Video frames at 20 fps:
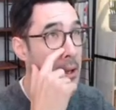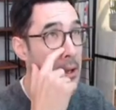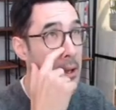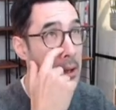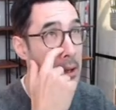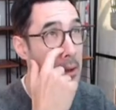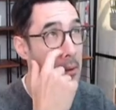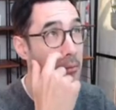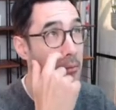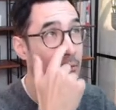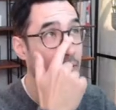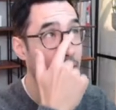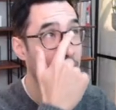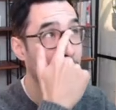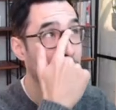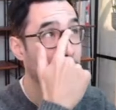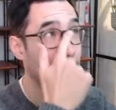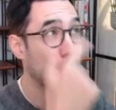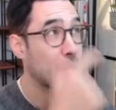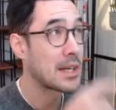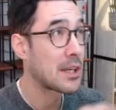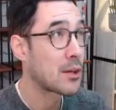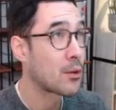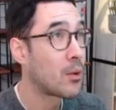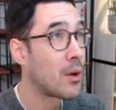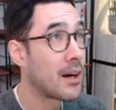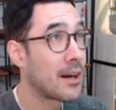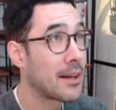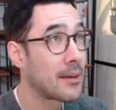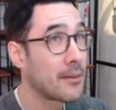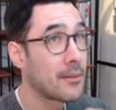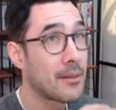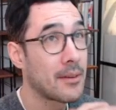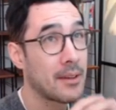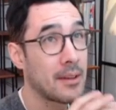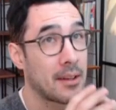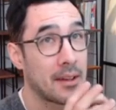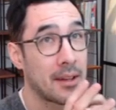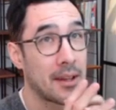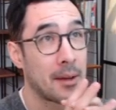um, pretty quiet.
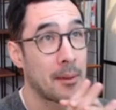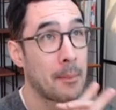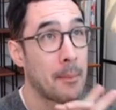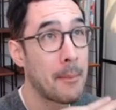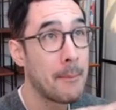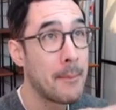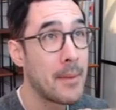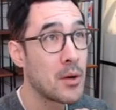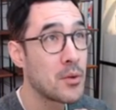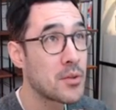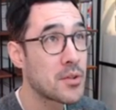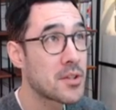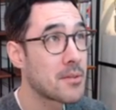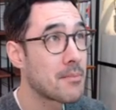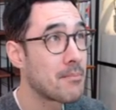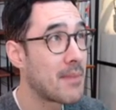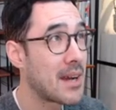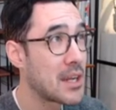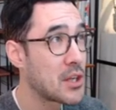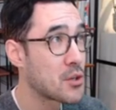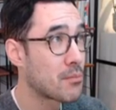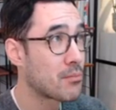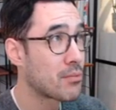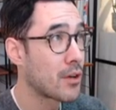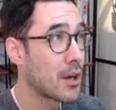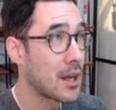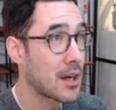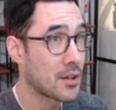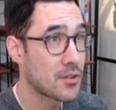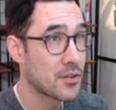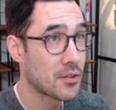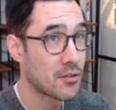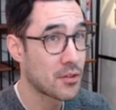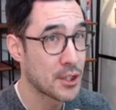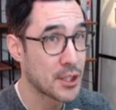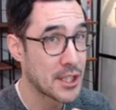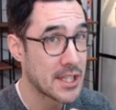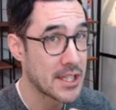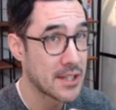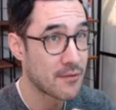Um, most major products
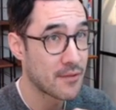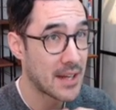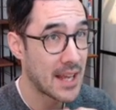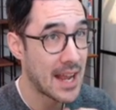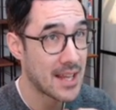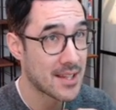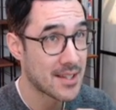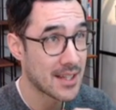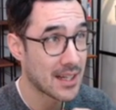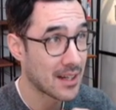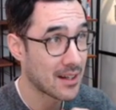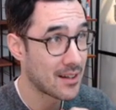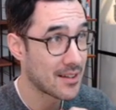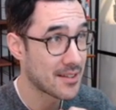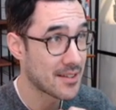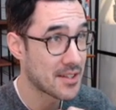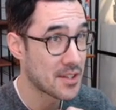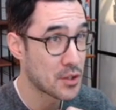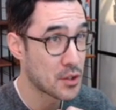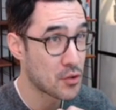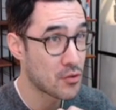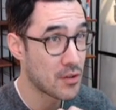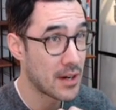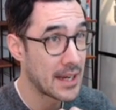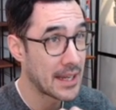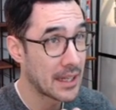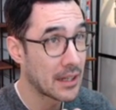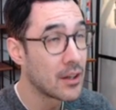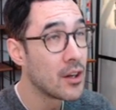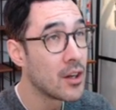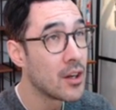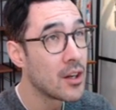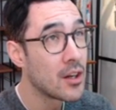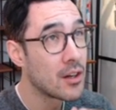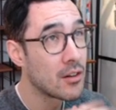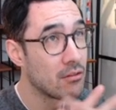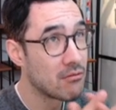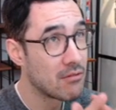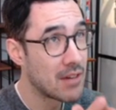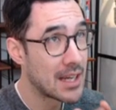across the different asset classes are trading
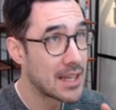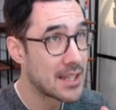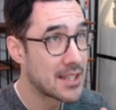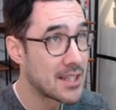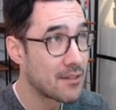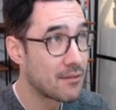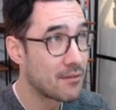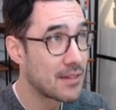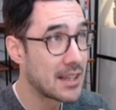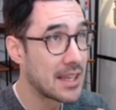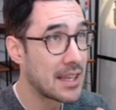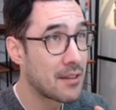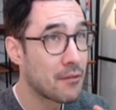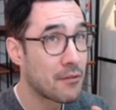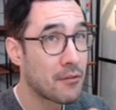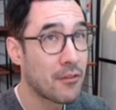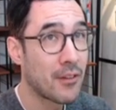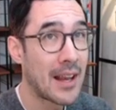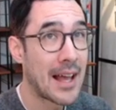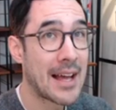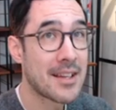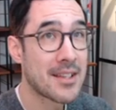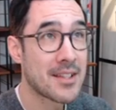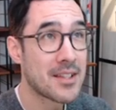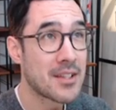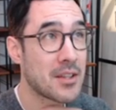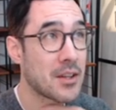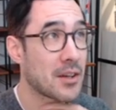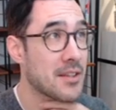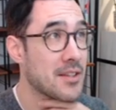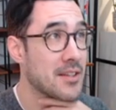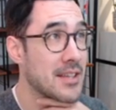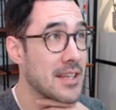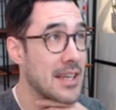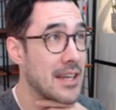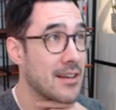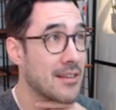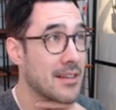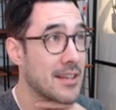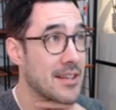relatively flat. You can see
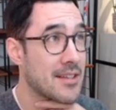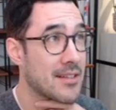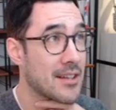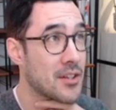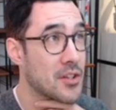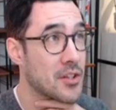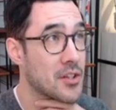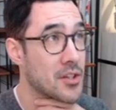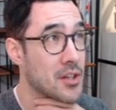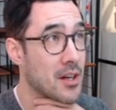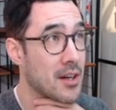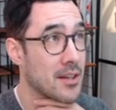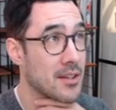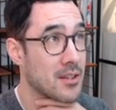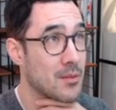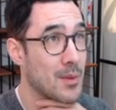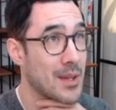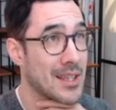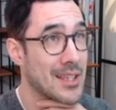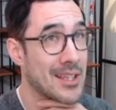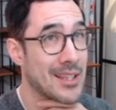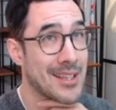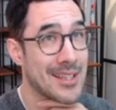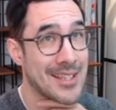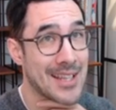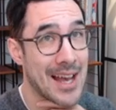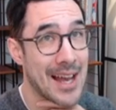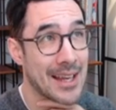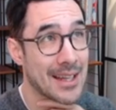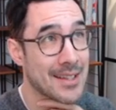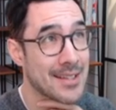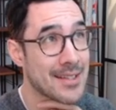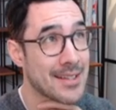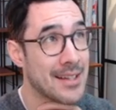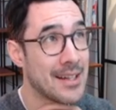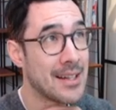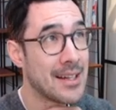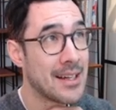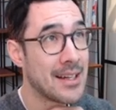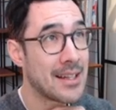here in these center charts whether the DAX,
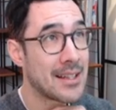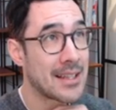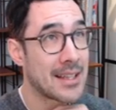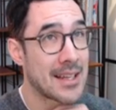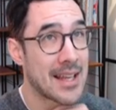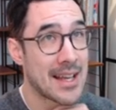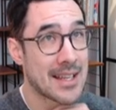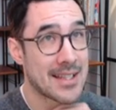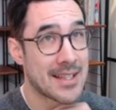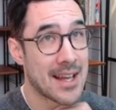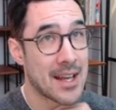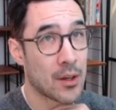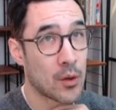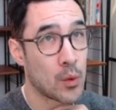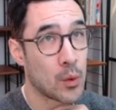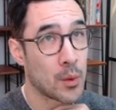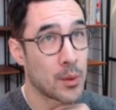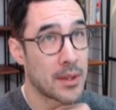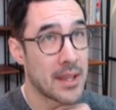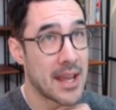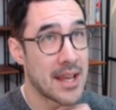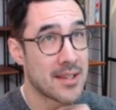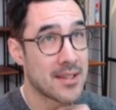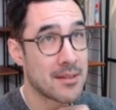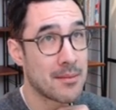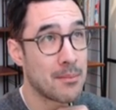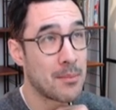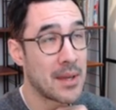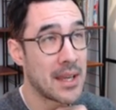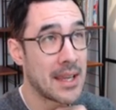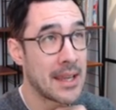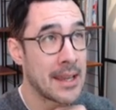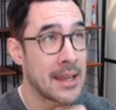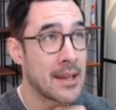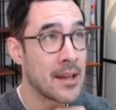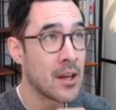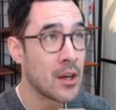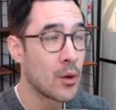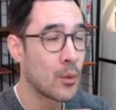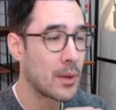the Nasdaq, or the S&P,
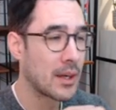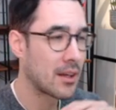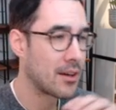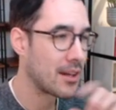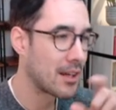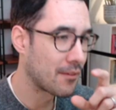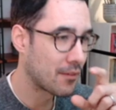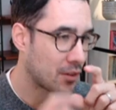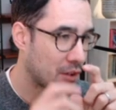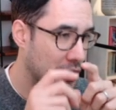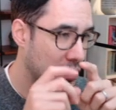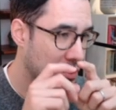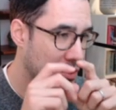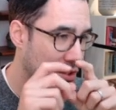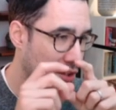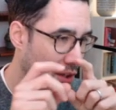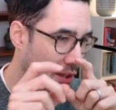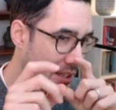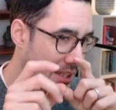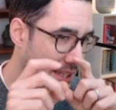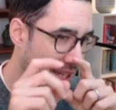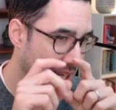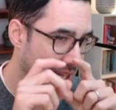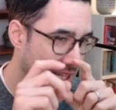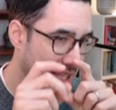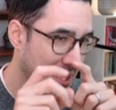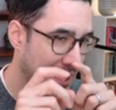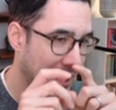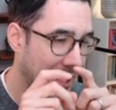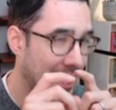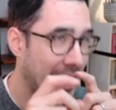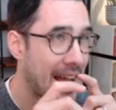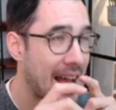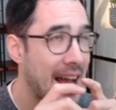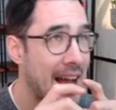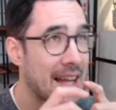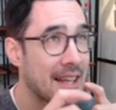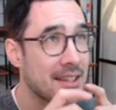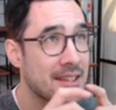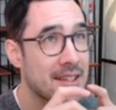we're kind of consolidating
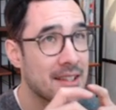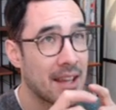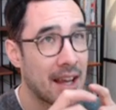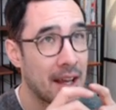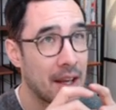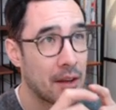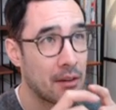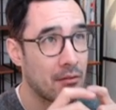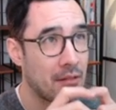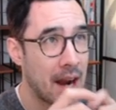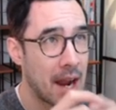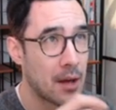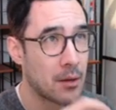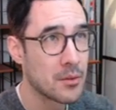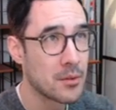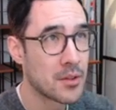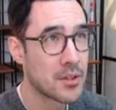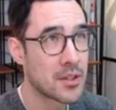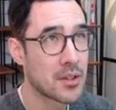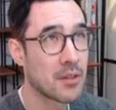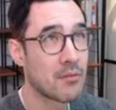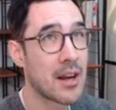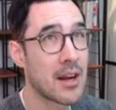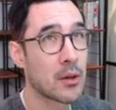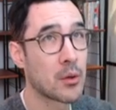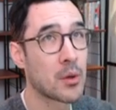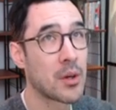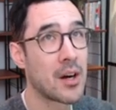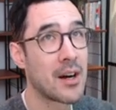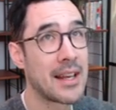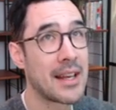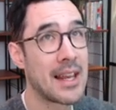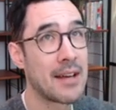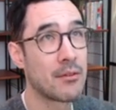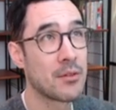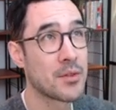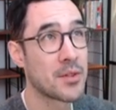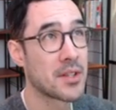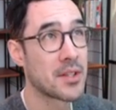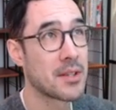at and around the record high
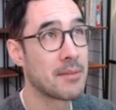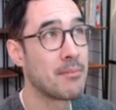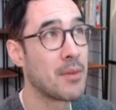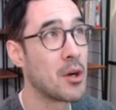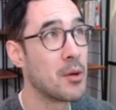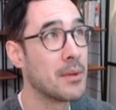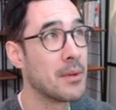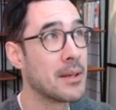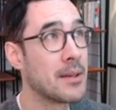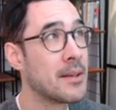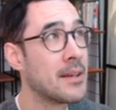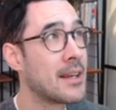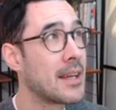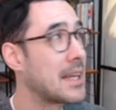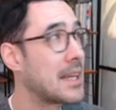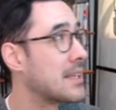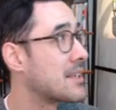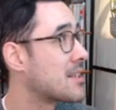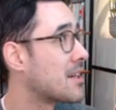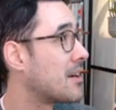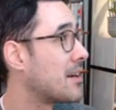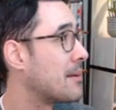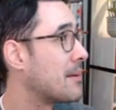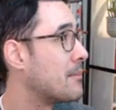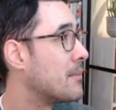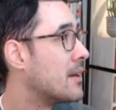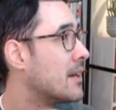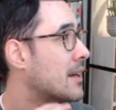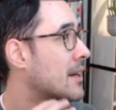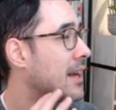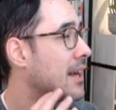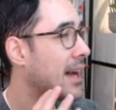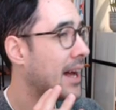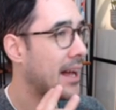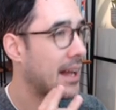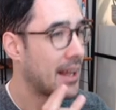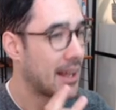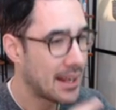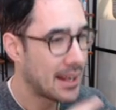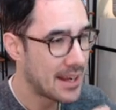levels at the moment in time,
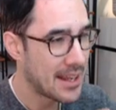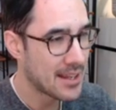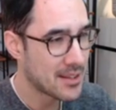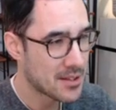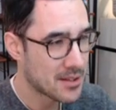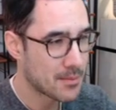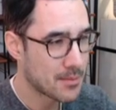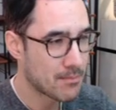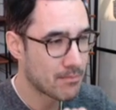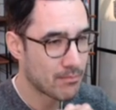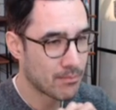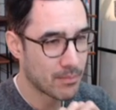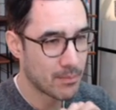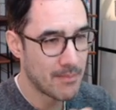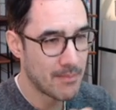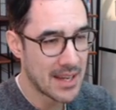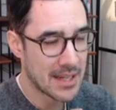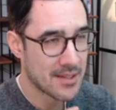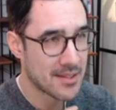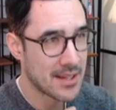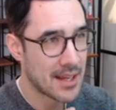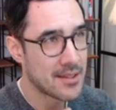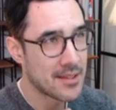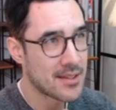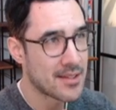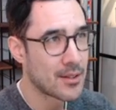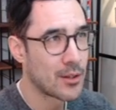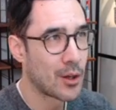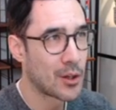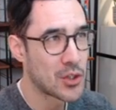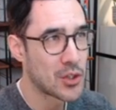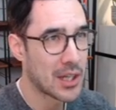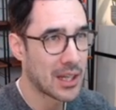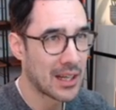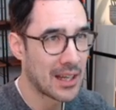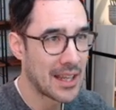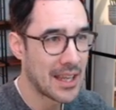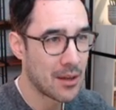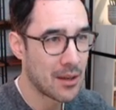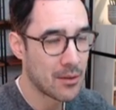uh, and that's makes sense
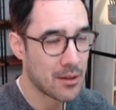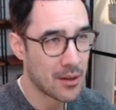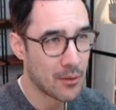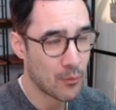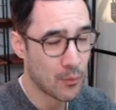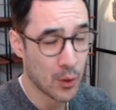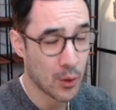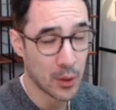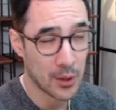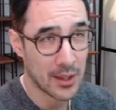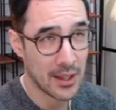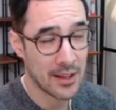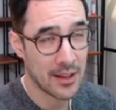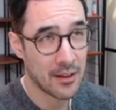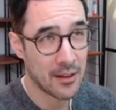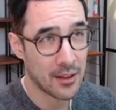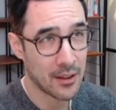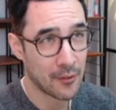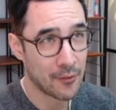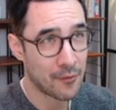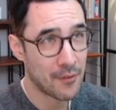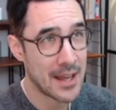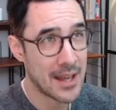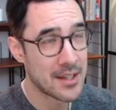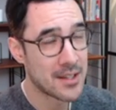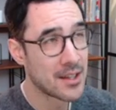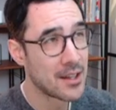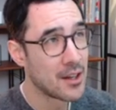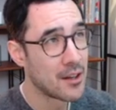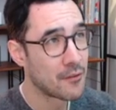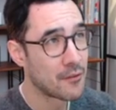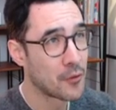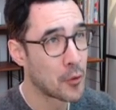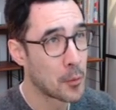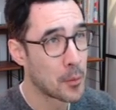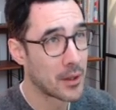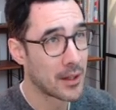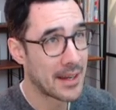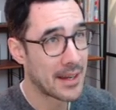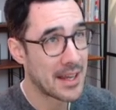logically. You have got the, the Fed
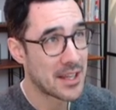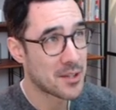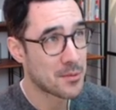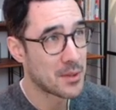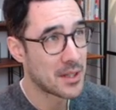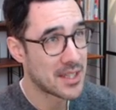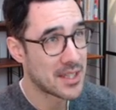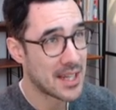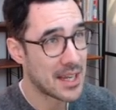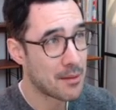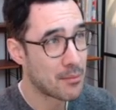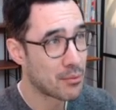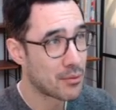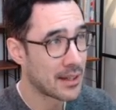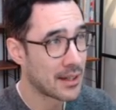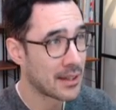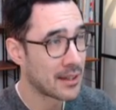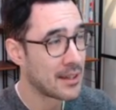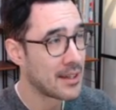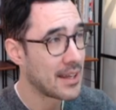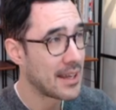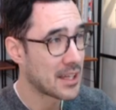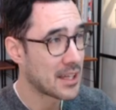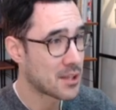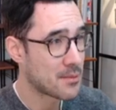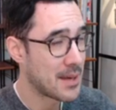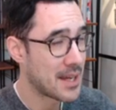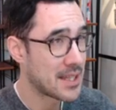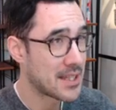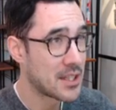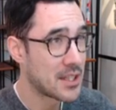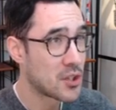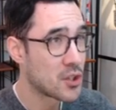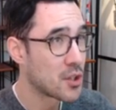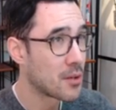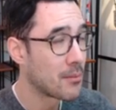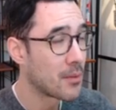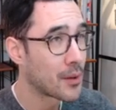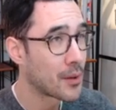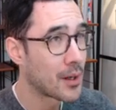formal announcement of tapering expected
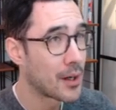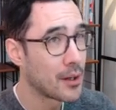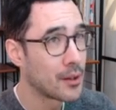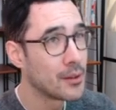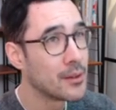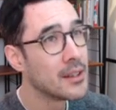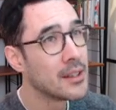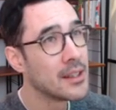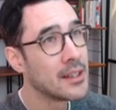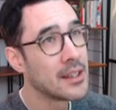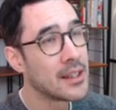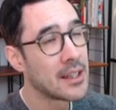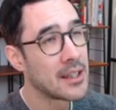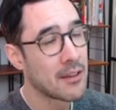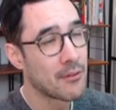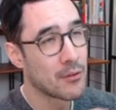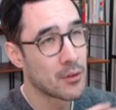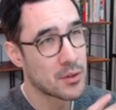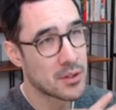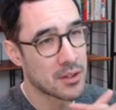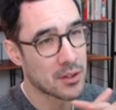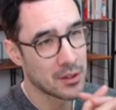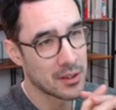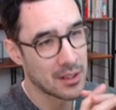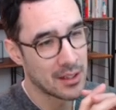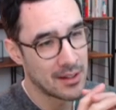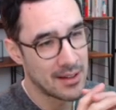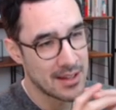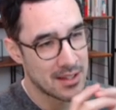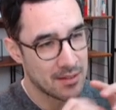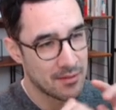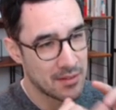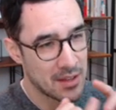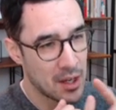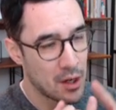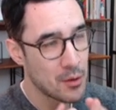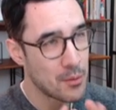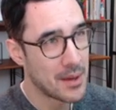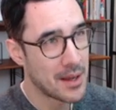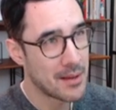tomorrow. You've also got the likes of the
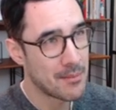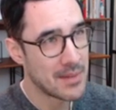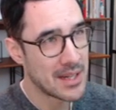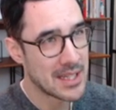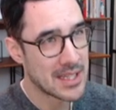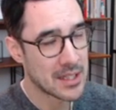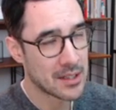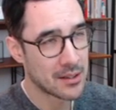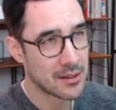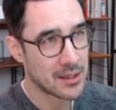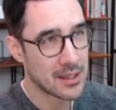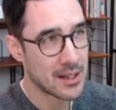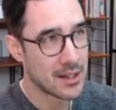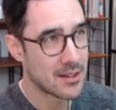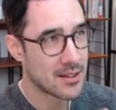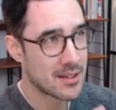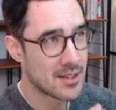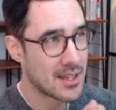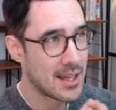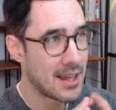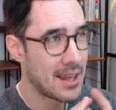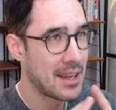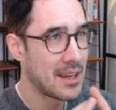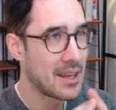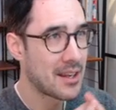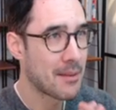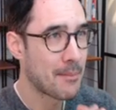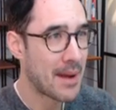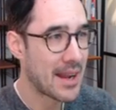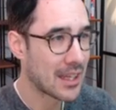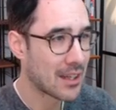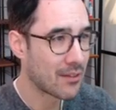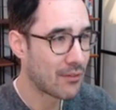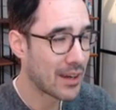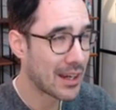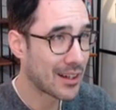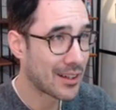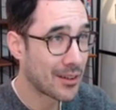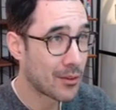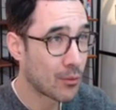OPEC meeting on Thursday, the Bank of
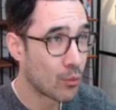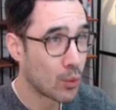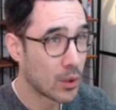England